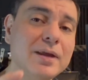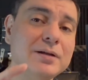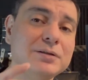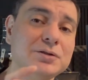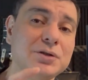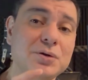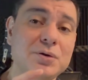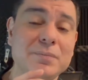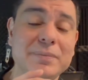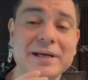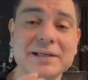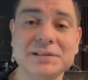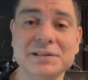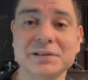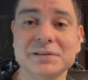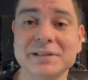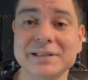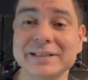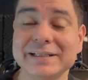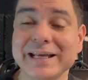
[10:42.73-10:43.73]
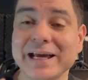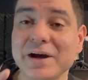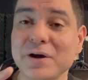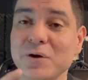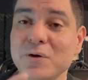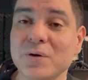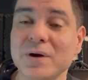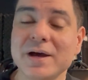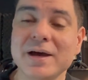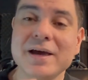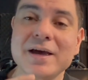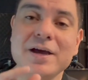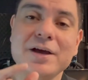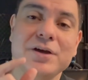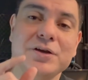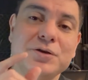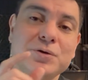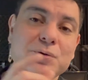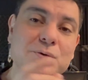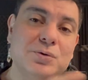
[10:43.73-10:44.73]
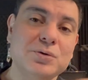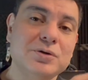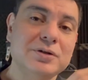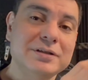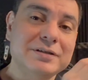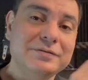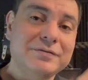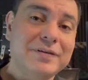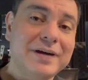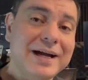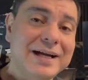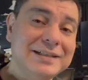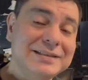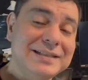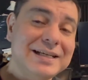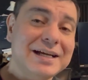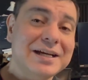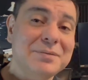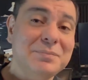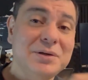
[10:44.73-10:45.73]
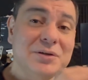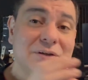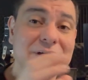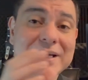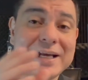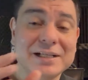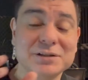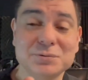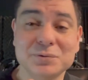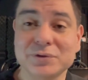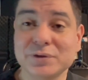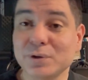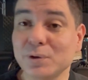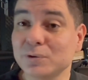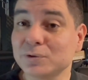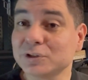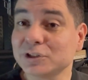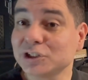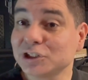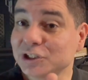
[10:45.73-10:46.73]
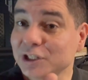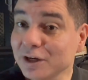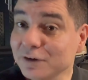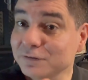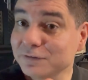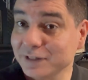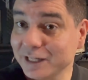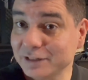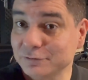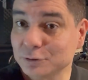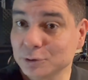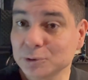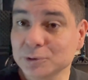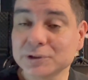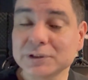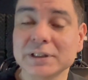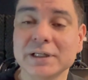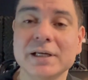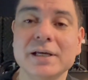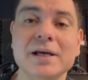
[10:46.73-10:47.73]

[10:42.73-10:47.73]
So basically now your device that communicates with those shelf labels